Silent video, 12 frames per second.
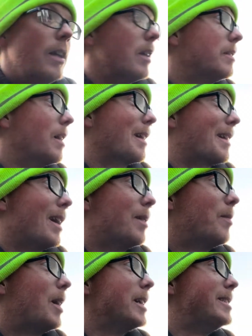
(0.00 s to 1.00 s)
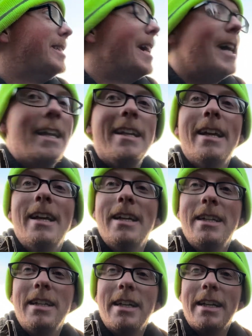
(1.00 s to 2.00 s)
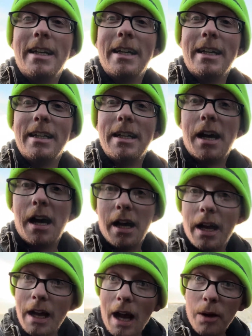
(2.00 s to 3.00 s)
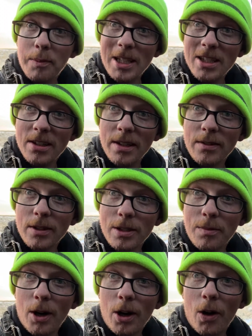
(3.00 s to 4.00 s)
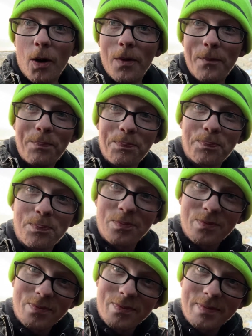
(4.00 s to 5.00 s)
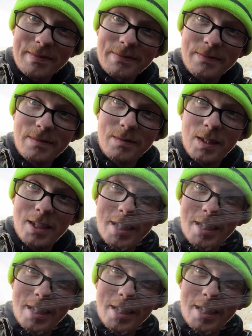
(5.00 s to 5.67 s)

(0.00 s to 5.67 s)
Knock out my 10, and I'll be delivering tomorrow. See